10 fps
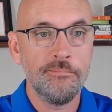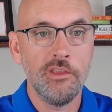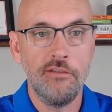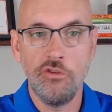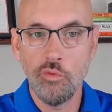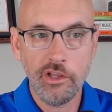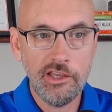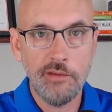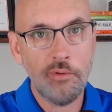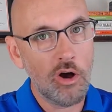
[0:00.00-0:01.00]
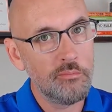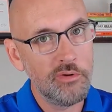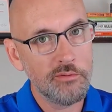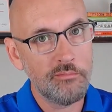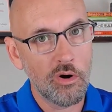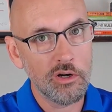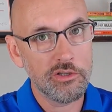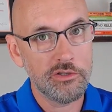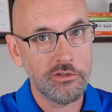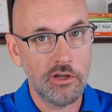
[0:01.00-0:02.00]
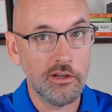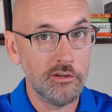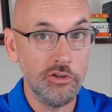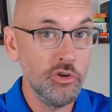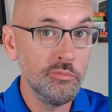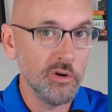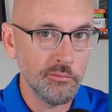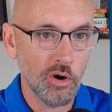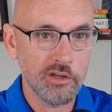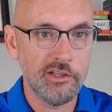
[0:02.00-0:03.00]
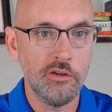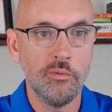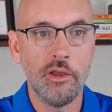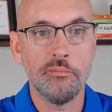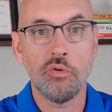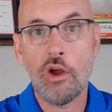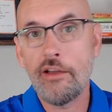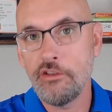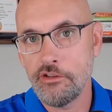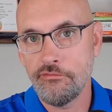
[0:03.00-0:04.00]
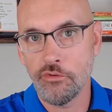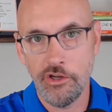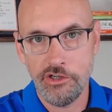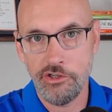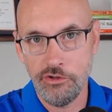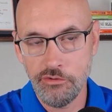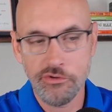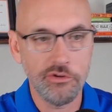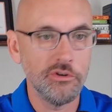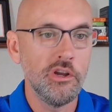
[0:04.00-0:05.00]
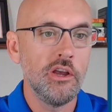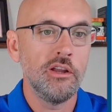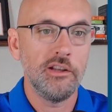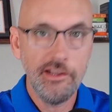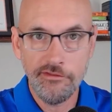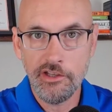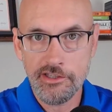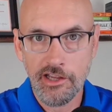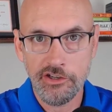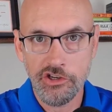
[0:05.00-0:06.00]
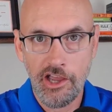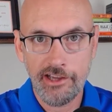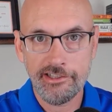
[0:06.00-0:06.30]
If you want to keep all bookmarks, new bookmarks anyway, private for each user, leave this unchecked.